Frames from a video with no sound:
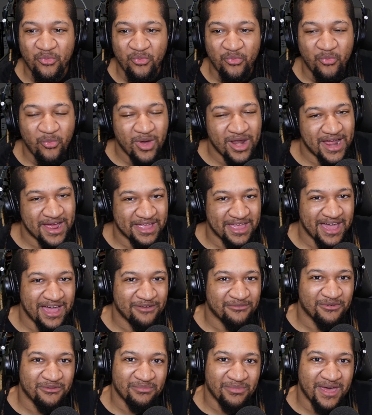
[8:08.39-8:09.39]
what I got
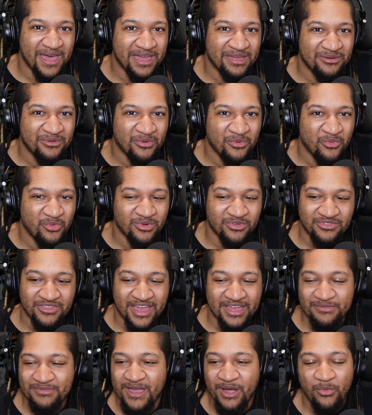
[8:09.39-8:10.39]
from that was
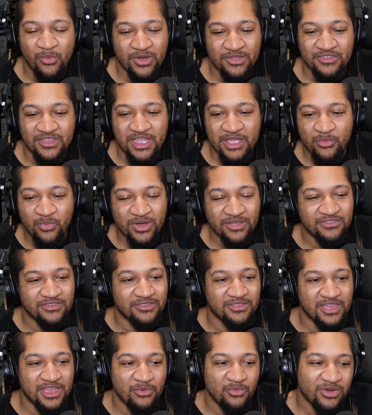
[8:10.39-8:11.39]
that it
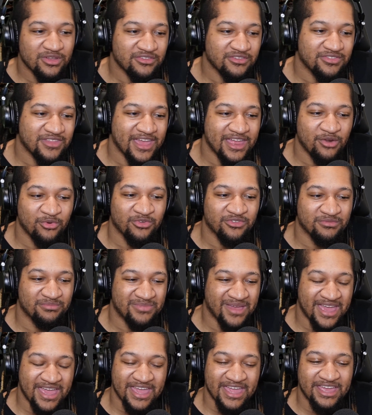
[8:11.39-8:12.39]
wasn't that it was
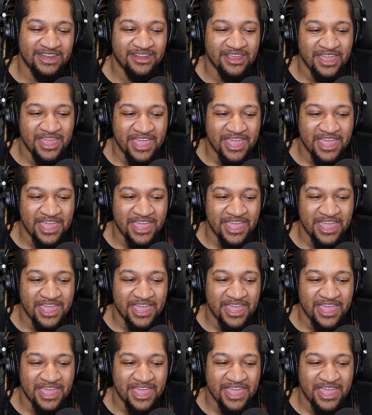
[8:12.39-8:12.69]
bad.